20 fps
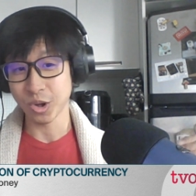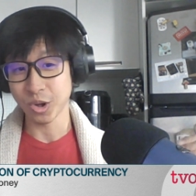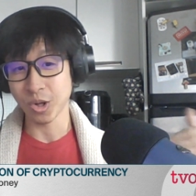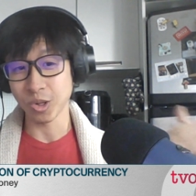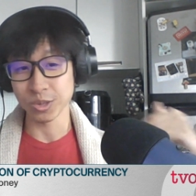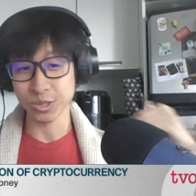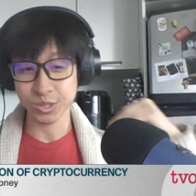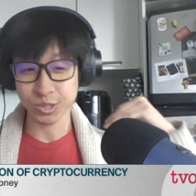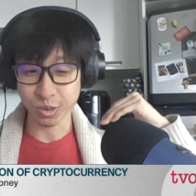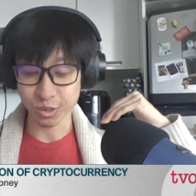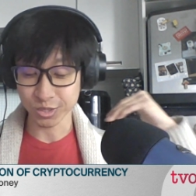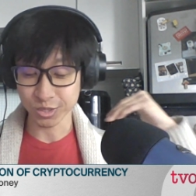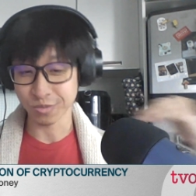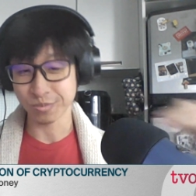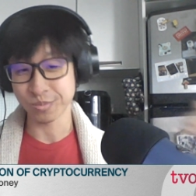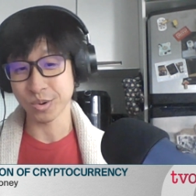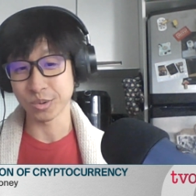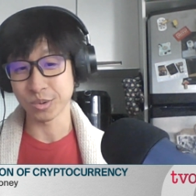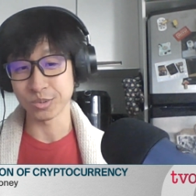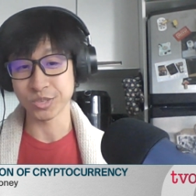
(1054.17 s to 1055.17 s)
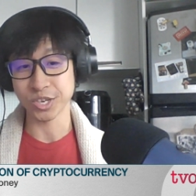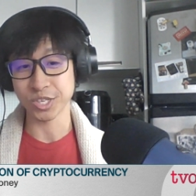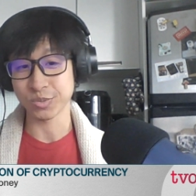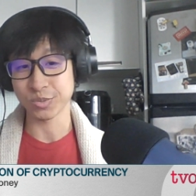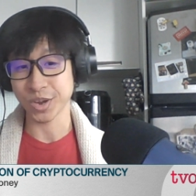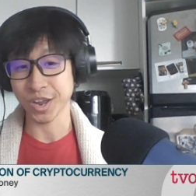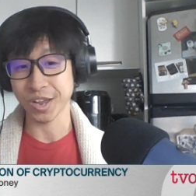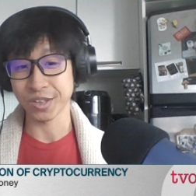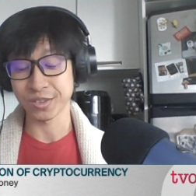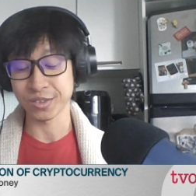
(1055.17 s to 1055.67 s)
All sorts of projects
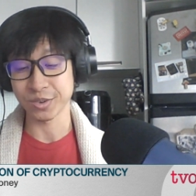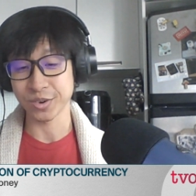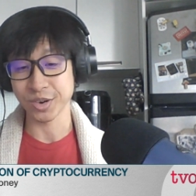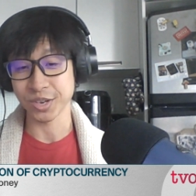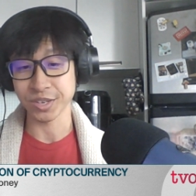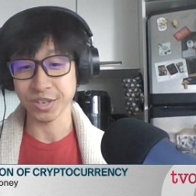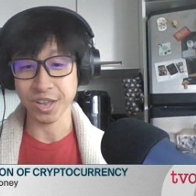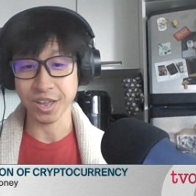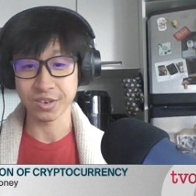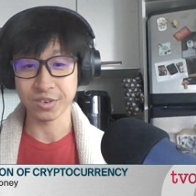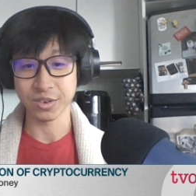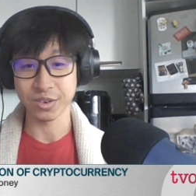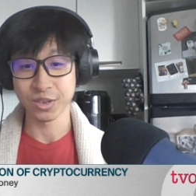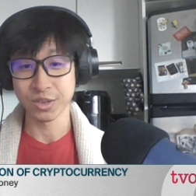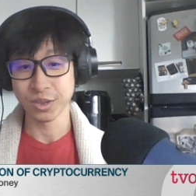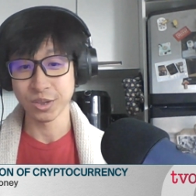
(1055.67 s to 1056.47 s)
were entering, and